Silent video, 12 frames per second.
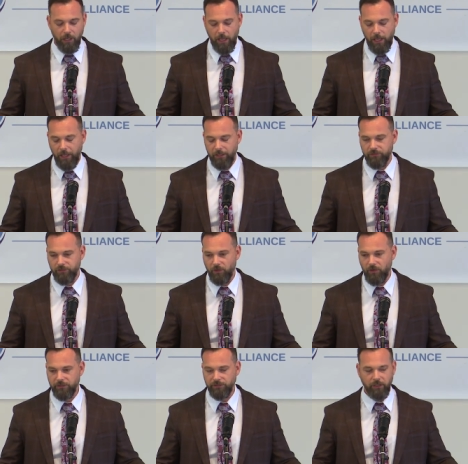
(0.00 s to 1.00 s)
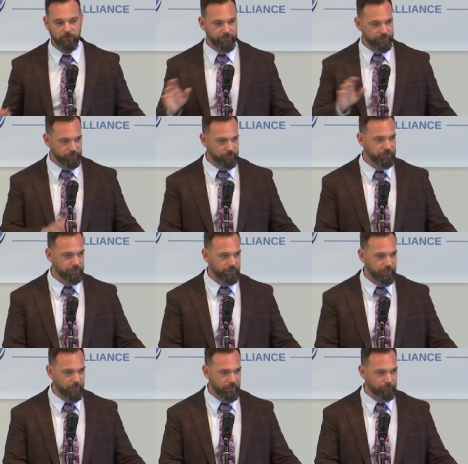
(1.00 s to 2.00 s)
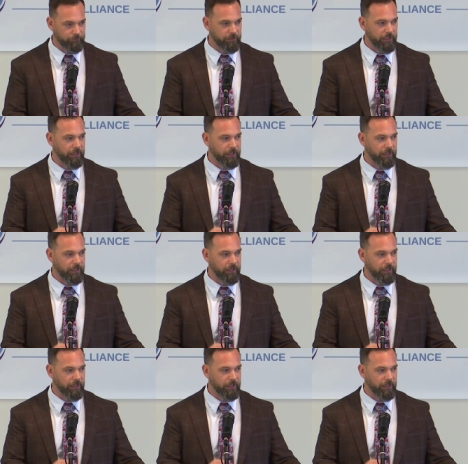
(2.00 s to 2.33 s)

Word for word: And so I started researching them,